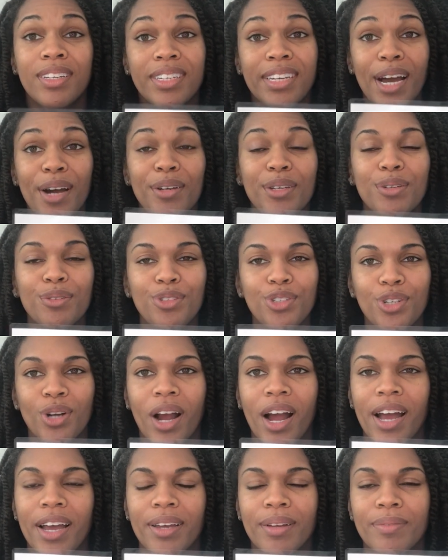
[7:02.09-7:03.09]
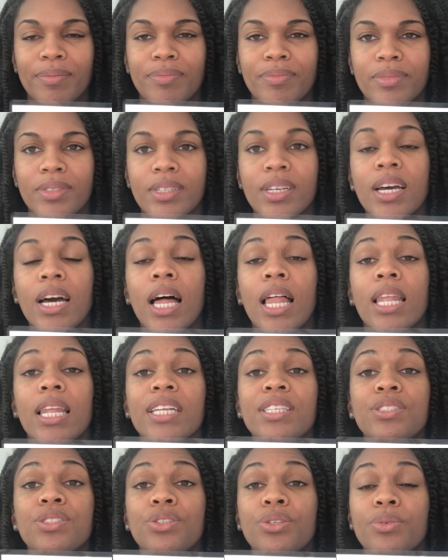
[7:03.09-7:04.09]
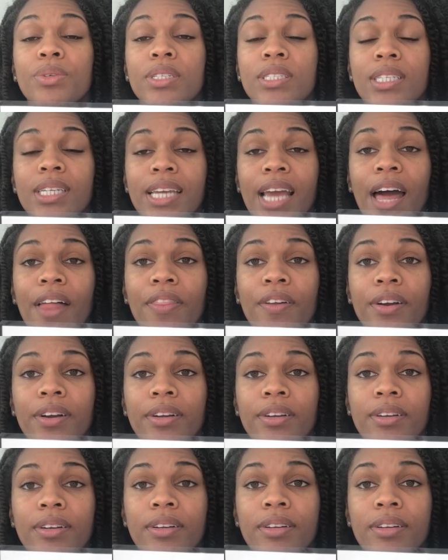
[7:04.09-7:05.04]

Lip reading: Now you try. Let's do it together.